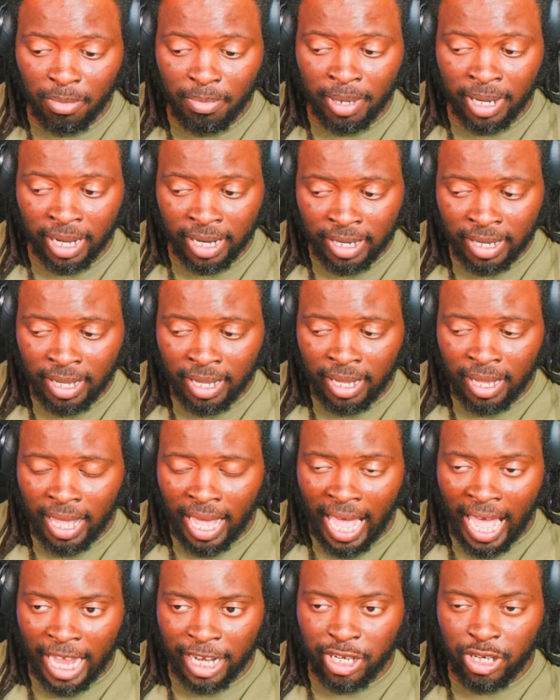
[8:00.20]
But
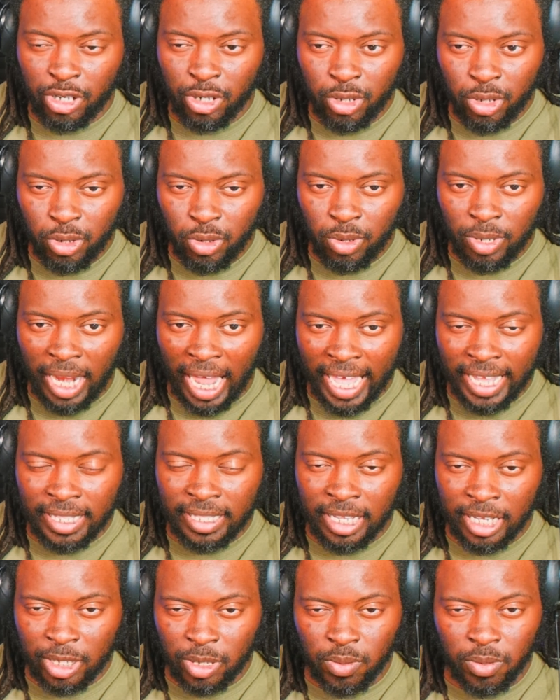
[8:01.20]
I do like
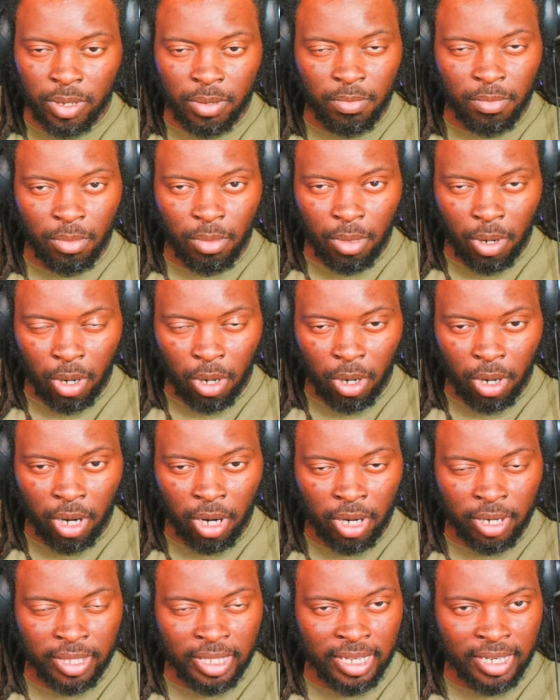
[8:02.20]
this one
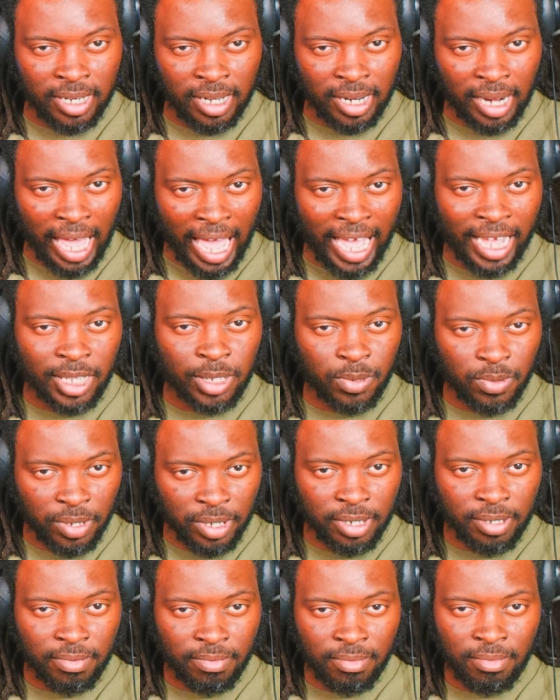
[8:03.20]
more than the last
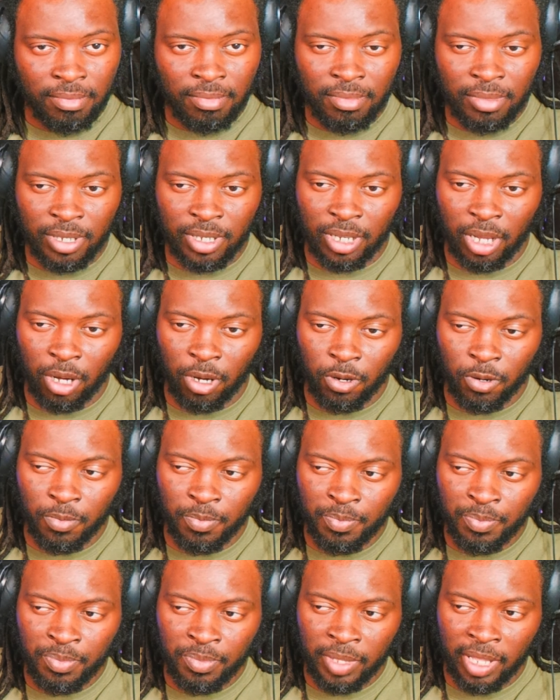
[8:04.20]
one. So
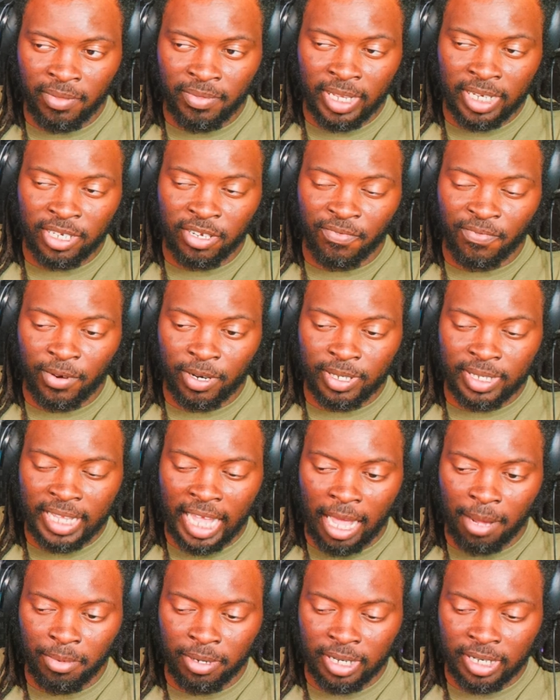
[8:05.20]
if this is your first
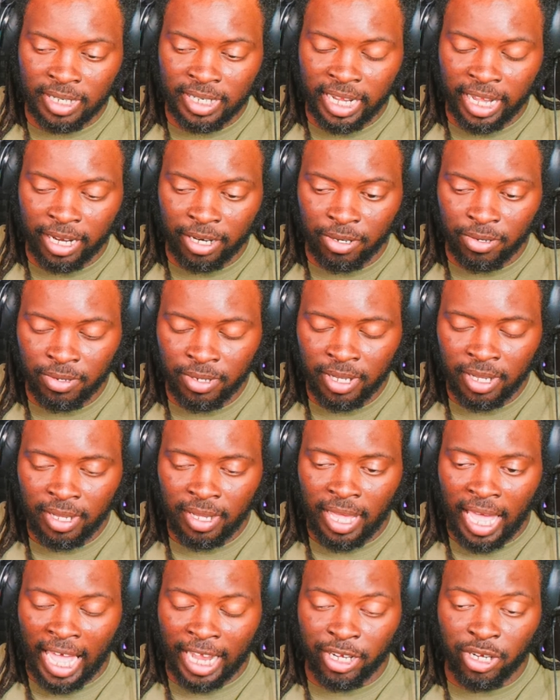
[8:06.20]
time on the channel,
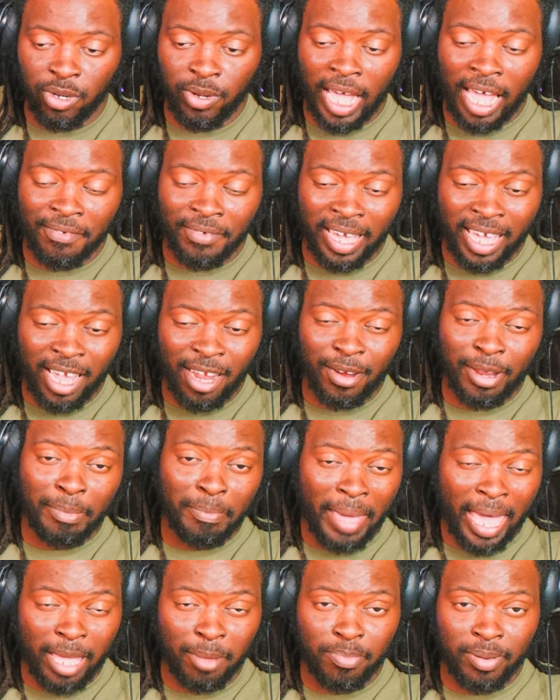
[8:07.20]
I do have a Harry
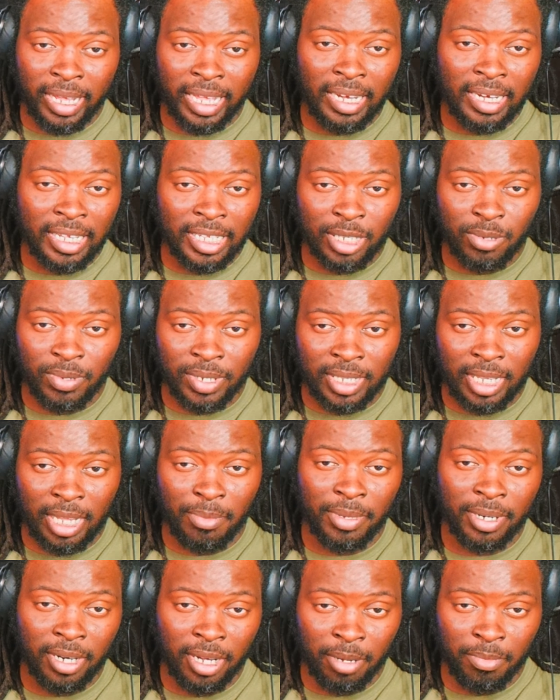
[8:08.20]
Mack playlist with
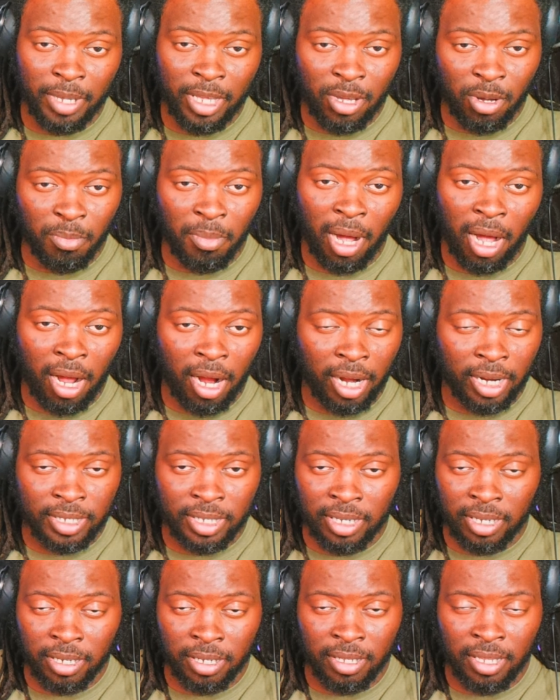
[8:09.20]
some of the Amigo bars.
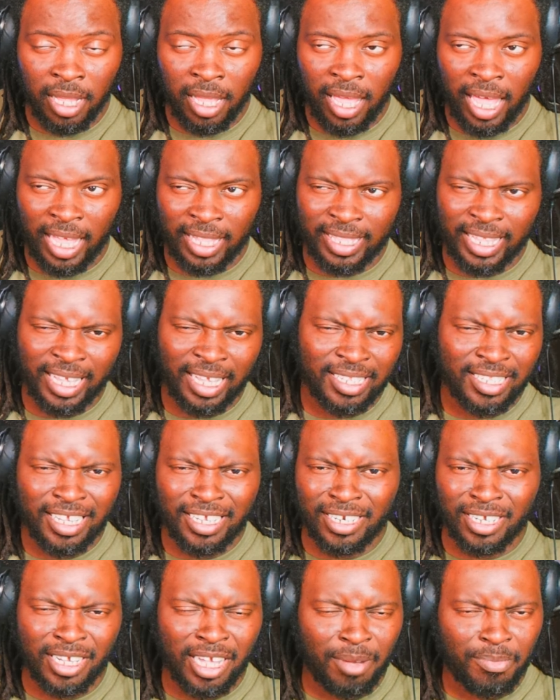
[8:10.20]
And I think I've
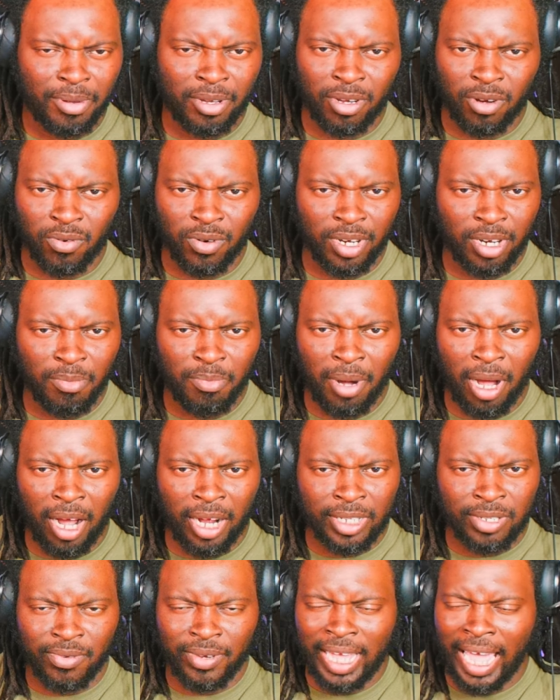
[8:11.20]
done a couple Gorilla
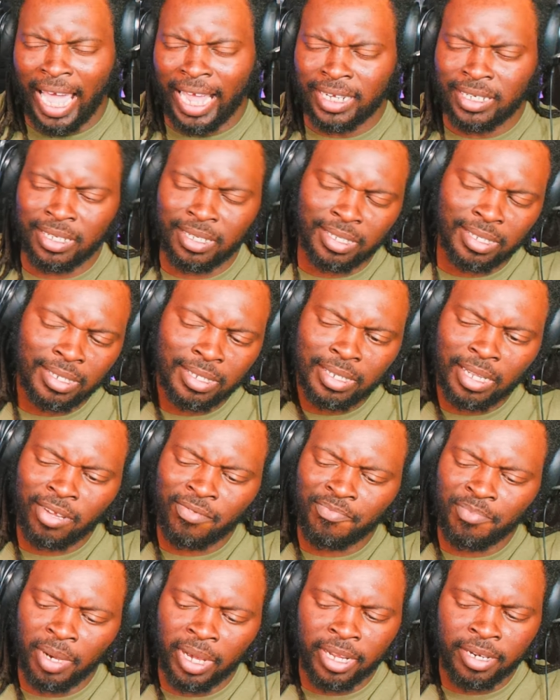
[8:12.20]
bars reactions and stuff.
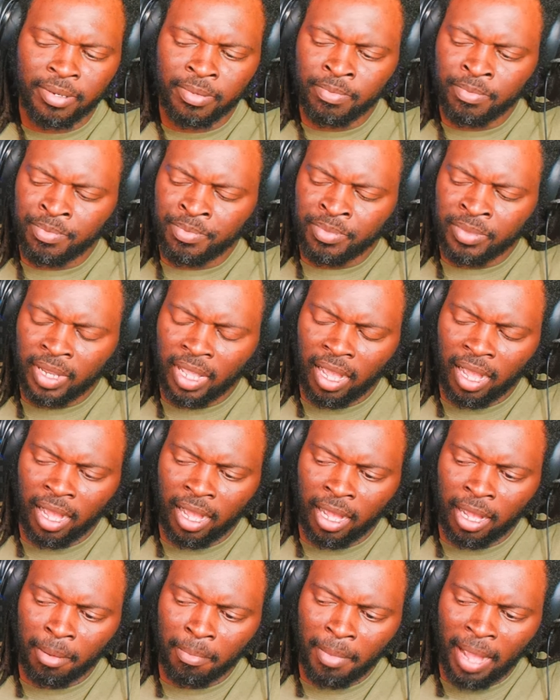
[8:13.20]
But
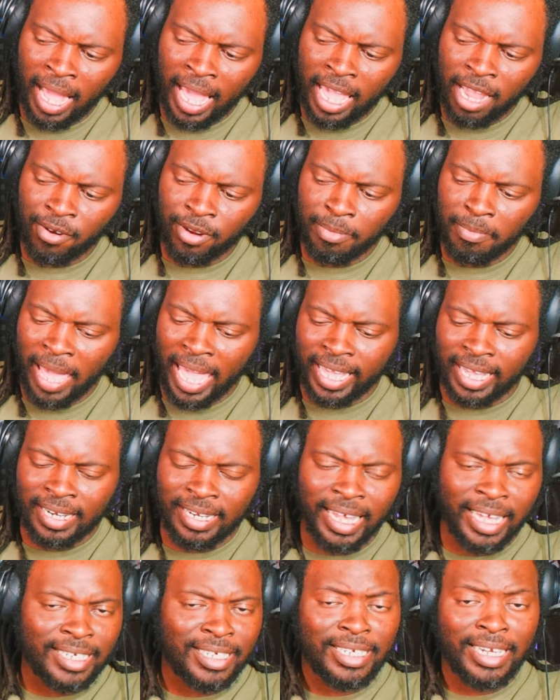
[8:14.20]
um, my Harry Mack
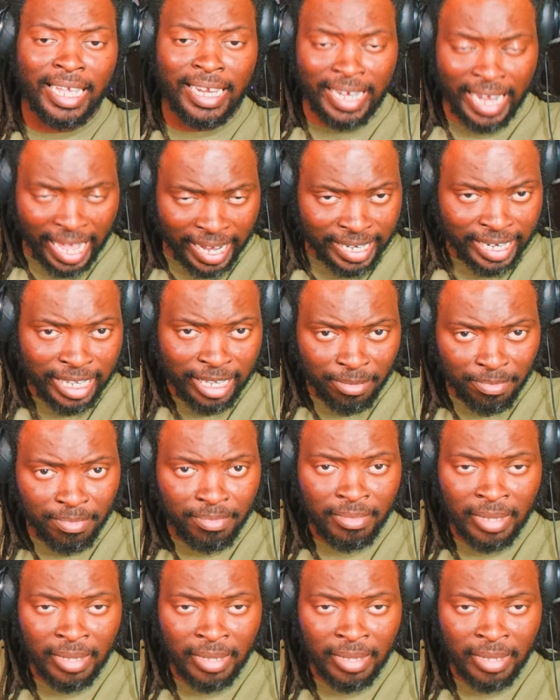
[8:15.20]
collection ain't that deep.